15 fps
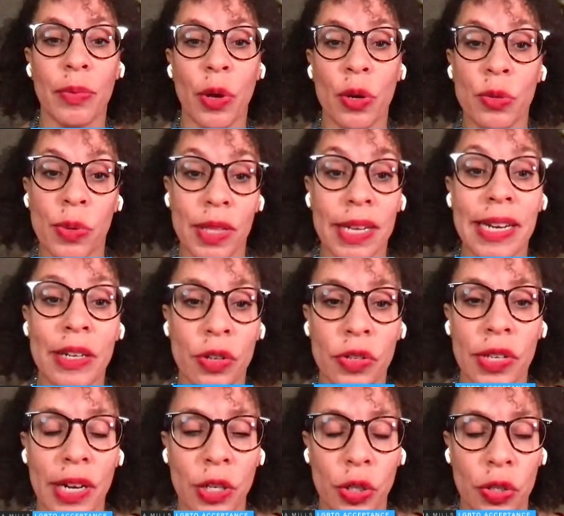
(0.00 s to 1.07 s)
to help those with an
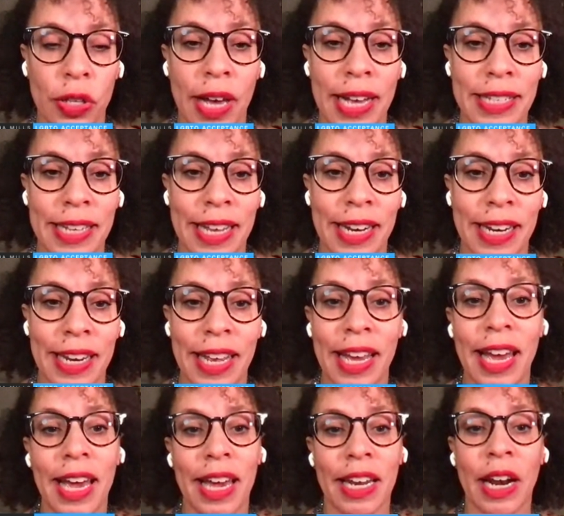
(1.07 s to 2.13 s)
intersectional
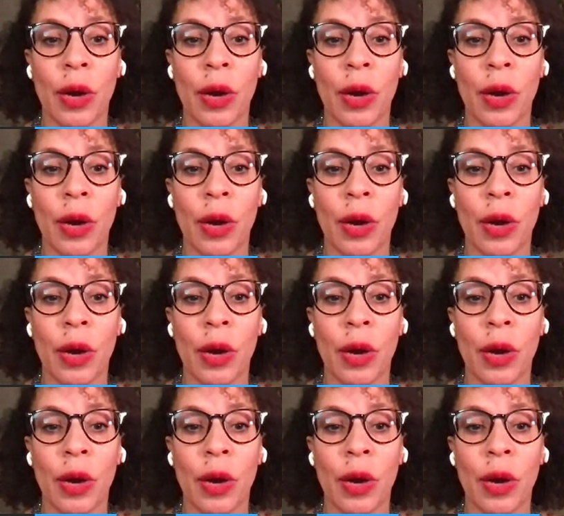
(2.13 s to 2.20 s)
identity.